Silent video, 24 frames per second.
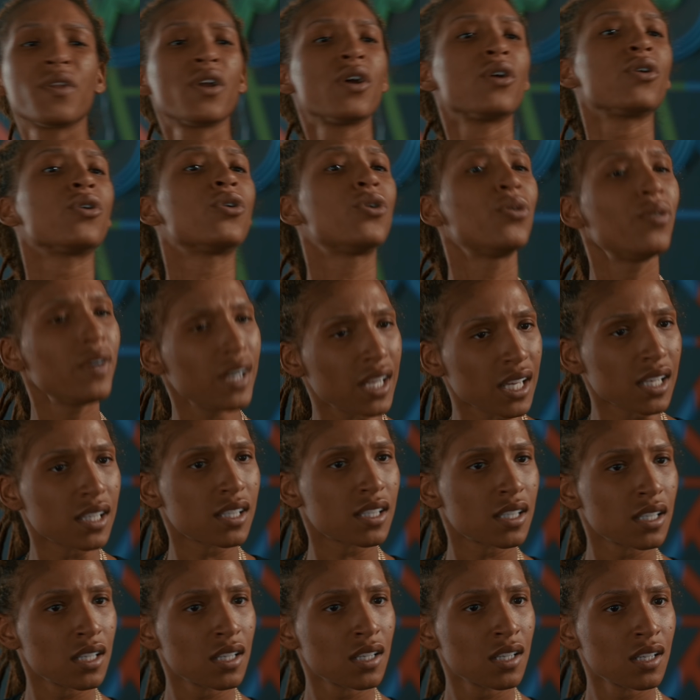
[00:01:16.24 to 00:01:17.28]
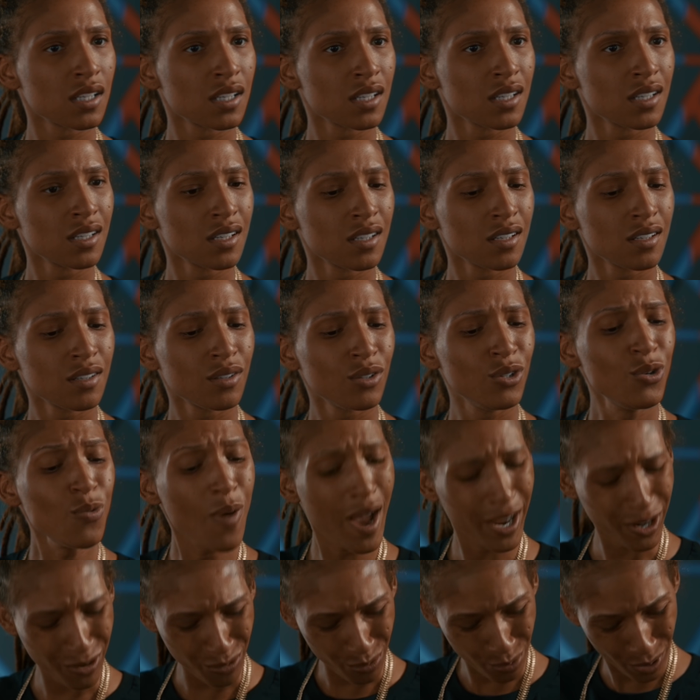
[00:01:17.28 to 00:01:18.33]
Chris, you
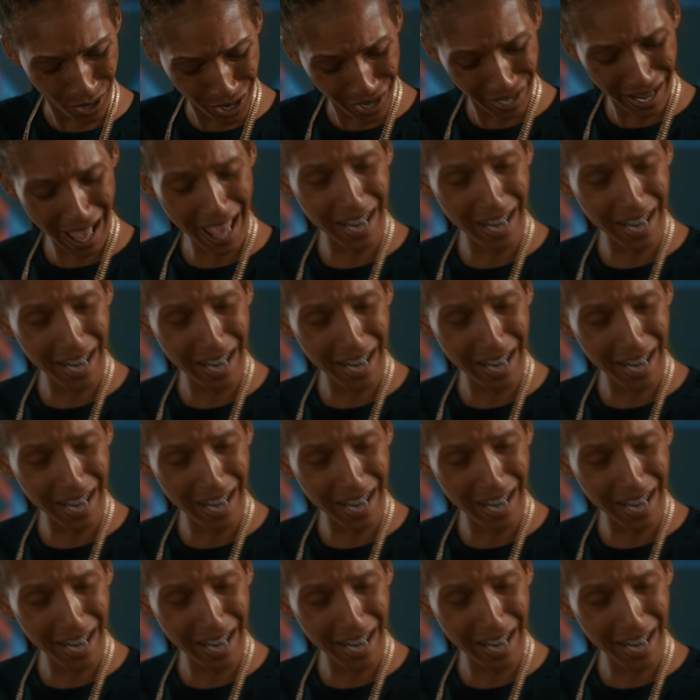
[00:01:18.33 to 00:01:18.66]
acting real out